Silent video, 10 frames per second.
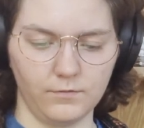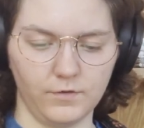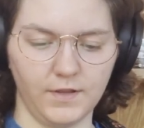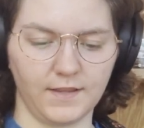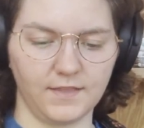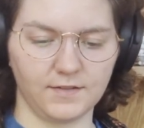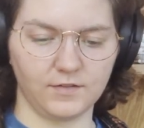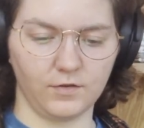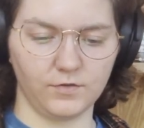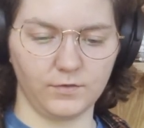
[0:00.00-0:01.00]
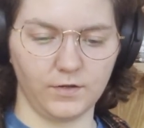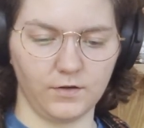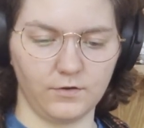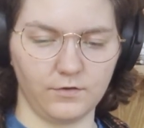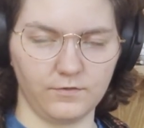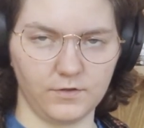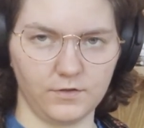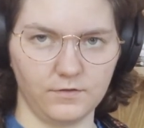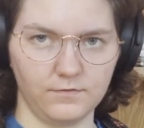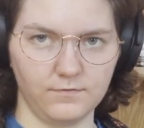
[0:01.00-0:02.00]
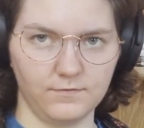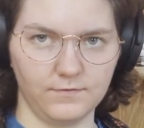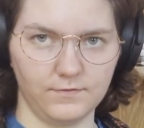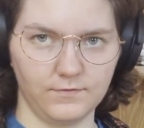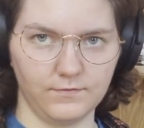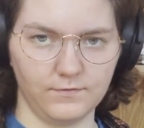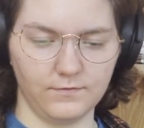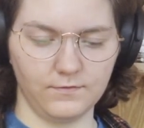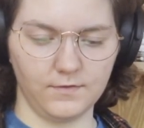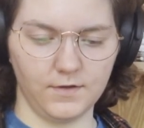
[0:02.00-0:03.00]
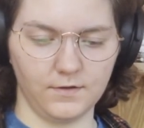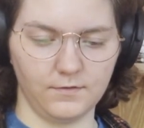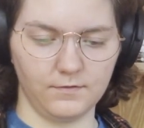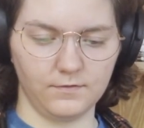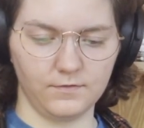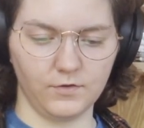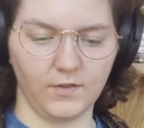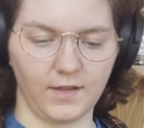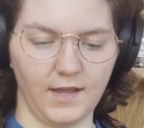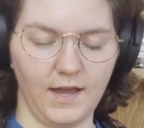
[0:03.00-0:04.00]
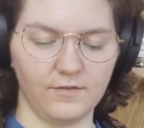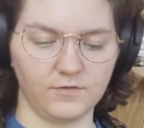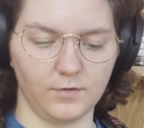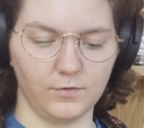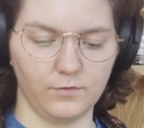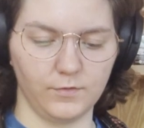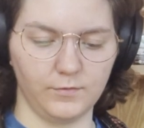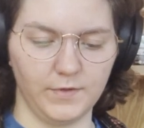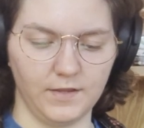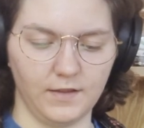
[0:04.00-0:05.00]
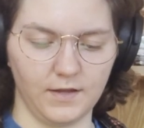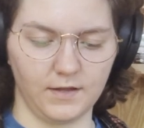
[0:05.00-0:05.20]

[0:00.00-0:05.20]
Well, this is also a yarn over. And so a half double would be